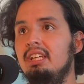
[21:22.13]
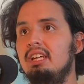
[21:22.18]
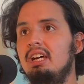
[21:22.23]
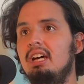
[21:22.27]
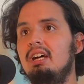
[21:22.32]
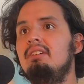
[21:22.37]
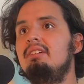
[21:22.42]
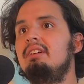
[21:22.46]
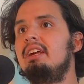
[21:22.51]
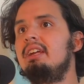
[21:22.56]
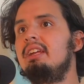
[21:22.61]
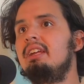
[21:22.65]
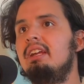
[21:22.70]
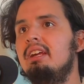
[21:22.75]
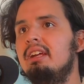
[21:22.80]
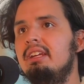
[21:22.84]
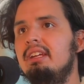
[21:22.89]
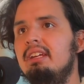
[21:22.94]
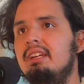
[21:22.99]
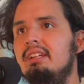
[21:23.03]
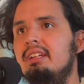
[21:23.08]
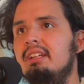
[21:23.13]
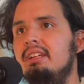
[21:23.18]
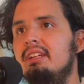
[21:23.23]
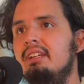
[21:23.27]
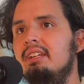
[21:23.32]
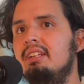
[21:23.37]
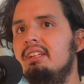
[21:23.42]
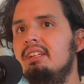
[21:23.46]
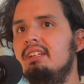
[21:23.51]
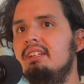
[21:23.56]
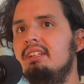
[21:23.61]
I don't know. Again.
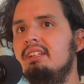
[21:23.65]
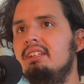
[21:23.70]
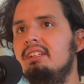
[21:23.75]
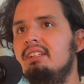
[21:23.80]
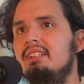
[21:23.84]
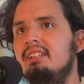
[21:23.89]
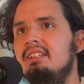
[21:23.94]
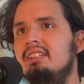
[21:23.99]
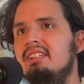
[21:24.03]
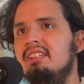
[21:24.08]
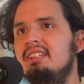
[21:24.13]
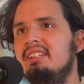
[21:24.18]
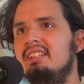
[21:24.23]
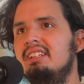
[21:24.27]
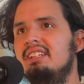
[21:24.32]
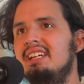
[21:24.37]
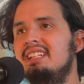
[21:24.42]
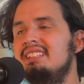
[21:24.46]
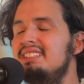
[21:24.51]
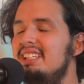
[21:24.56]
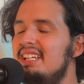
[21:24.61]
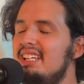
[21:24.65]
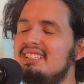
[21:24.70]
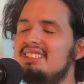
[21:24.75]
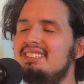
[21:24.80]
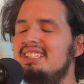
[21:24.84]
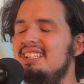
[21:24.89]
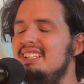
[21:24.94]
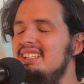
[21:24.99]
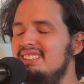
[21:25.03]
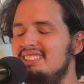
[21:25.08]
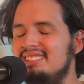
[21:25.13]
Attack on
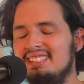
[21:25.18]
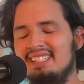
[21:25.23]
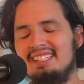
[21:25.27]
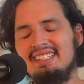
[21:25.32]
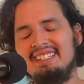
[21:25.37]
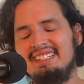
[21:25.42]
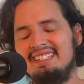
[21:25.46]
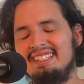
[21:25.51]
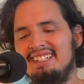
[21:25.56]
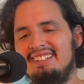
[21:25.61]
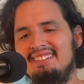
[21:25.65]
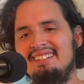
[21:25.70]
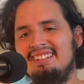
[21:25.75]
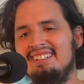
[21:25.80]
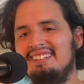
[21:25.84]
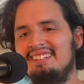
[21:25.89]
Titan, I don't know, man.